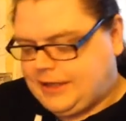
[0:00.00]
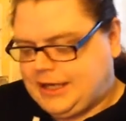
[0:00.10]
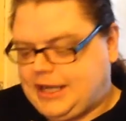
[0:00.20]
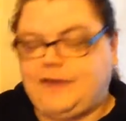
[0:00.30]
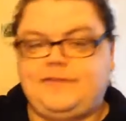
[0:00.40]
And
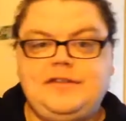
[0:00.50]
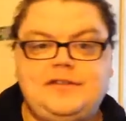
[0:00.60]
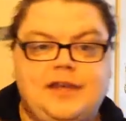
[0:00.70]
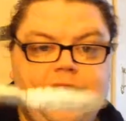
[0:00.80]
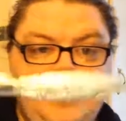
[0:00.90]
I have to
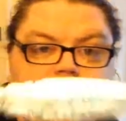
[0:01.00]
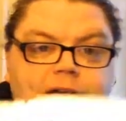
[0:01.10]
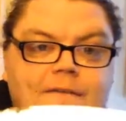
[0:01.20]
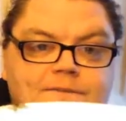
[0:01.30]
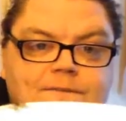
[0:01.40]
say,
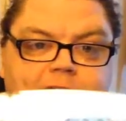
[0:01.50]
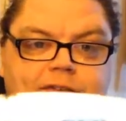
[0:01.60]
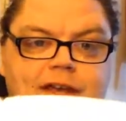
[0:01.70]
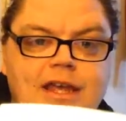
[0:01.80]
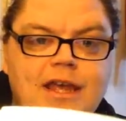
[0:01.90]

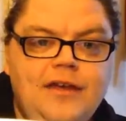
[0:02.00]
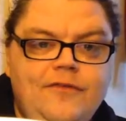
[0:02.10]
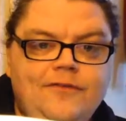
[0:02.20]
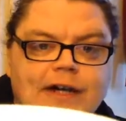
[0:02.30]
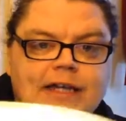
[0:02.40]
very
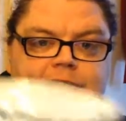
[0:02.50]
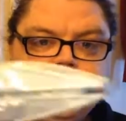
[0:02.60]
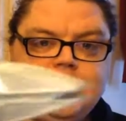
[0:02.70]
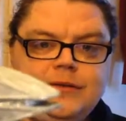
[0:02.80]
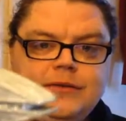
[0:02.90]

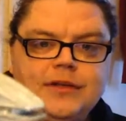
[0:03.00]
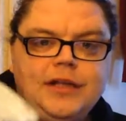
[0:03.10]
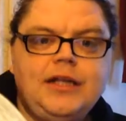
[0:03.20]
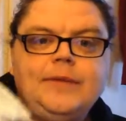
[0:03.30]
fucking cool.